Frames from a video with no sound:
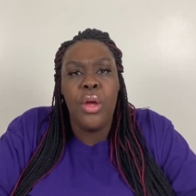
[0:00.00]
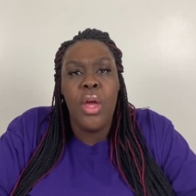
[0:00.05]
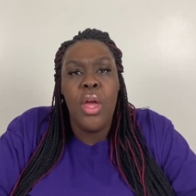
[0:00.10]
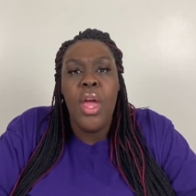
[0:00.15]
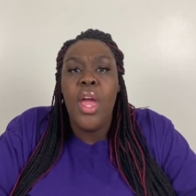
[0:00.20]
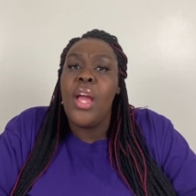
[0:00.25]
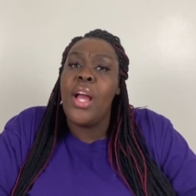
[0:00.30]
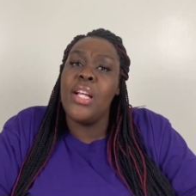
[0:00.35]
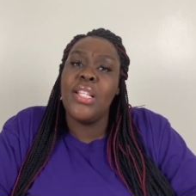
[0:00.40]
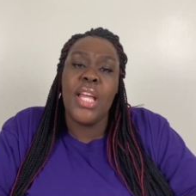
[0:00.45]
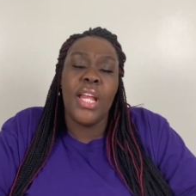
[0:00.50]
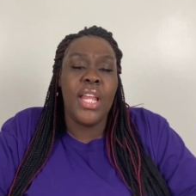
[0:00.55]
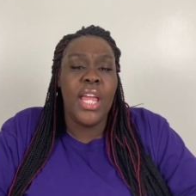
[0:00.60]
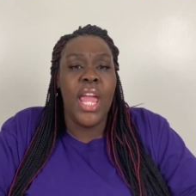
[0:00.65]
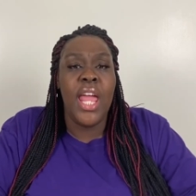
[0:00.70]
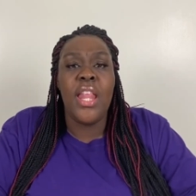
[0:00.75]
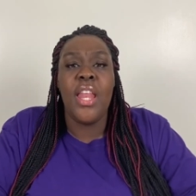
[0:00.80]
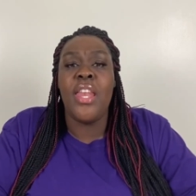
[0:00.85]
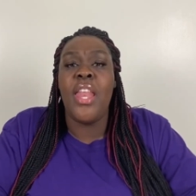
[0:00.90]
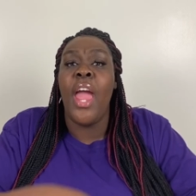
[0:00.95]
Because at the
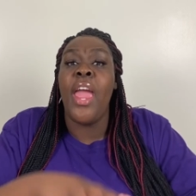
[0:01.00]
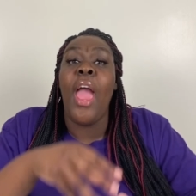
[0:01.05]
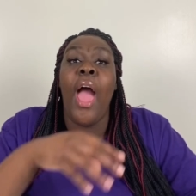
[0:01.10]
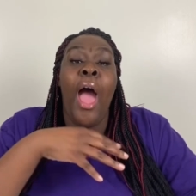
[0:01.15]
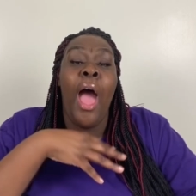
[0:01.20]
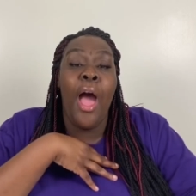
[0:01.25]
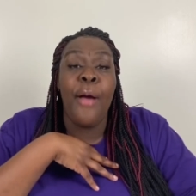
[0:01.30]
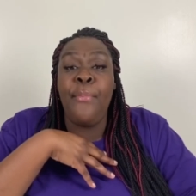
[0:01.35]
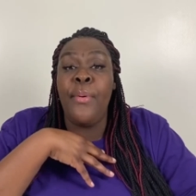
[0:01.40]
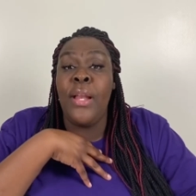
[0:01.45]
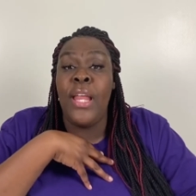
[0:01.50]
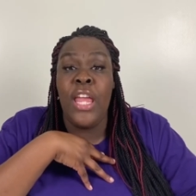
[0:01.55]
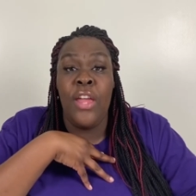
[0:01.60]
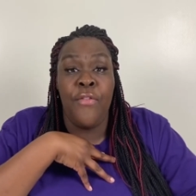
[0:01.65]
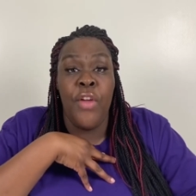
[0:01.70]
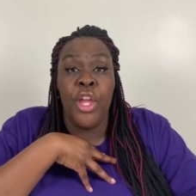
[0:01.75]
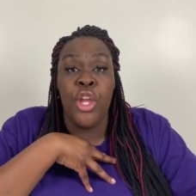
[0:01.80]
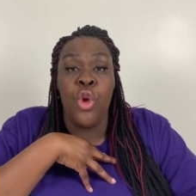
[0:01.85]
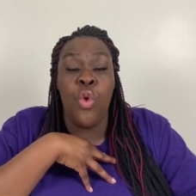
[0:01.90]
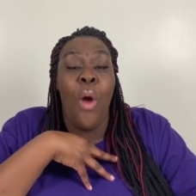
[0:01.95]
end of the day, I believe
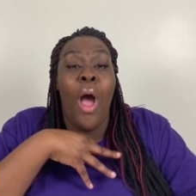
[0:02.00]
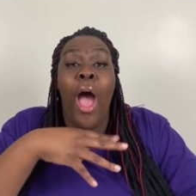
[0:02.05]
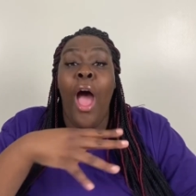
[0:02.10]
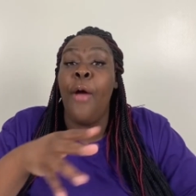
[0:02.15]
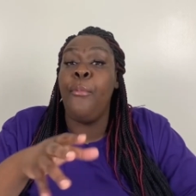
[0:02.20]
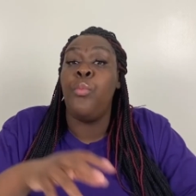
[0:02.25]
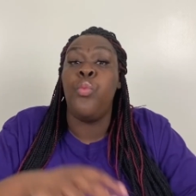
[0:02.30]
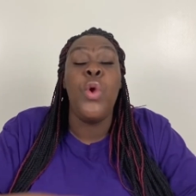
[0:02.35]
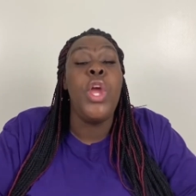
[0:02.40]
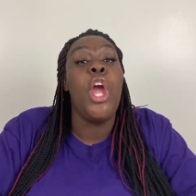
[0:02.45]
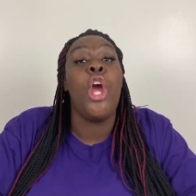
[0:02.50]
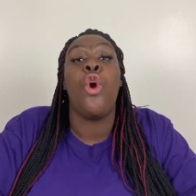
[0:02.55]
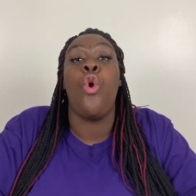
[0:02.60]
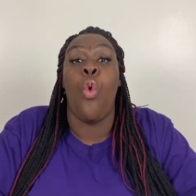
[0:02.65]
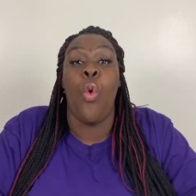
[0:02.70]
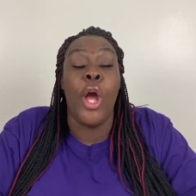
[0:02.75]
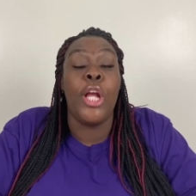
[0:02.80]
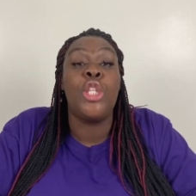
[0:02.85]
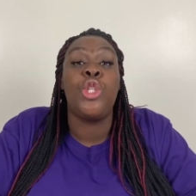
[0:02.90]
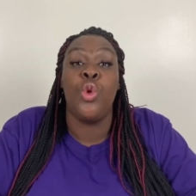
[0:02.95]
in you. We're
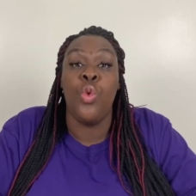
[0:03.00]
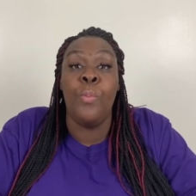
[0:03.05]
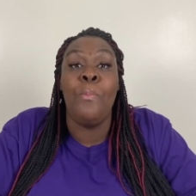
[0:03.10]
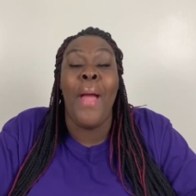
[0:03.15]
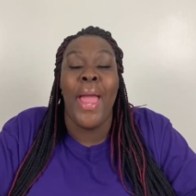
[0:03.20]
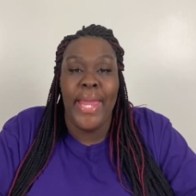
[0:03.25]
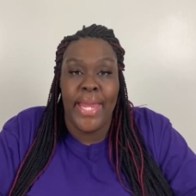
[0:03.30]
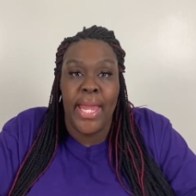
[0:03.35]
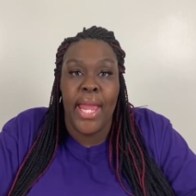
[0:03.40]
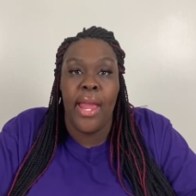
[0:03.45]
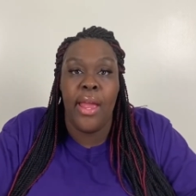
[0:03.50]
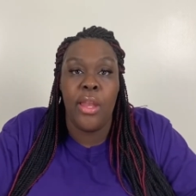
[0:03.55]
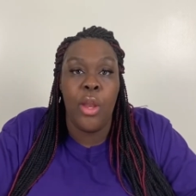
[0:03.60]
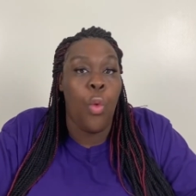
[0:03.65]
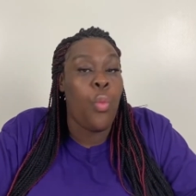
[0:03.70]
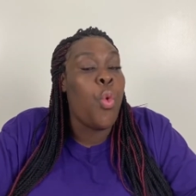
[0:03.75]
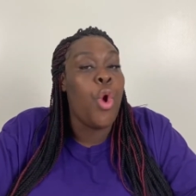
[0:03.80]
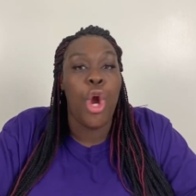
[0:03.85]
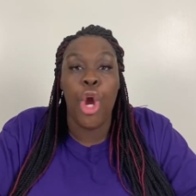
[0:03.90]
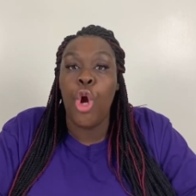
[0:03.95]
going to make it.
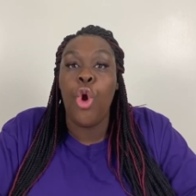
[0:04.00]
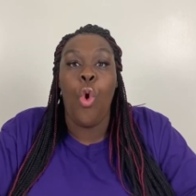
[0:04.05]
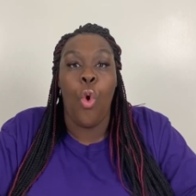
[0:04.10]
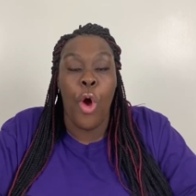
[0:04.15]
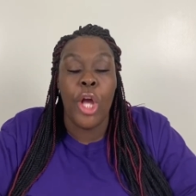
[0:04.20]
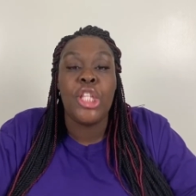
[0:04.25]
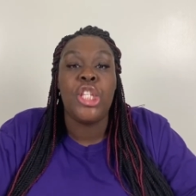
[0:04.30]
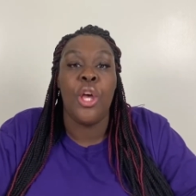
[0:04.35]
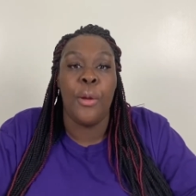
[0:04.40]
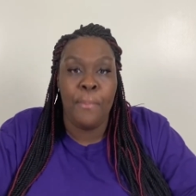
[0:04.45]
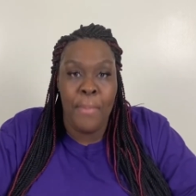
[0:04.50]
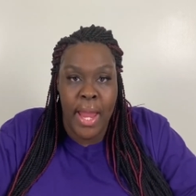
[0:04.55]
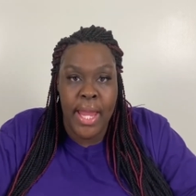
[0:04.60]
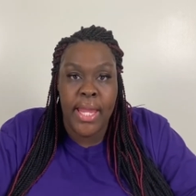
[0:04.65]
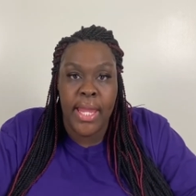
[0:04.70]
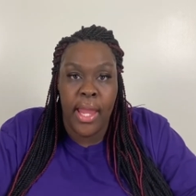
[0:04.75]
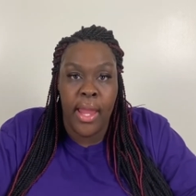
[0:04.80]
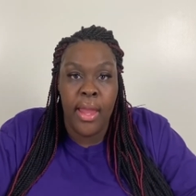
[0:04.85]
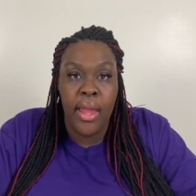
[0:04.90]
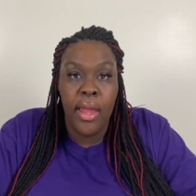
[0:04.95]
We're going to
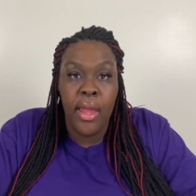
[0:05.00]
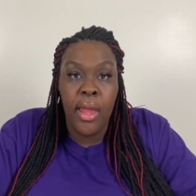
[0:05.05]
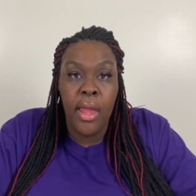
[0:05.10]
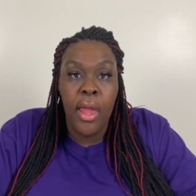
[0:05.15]
make it.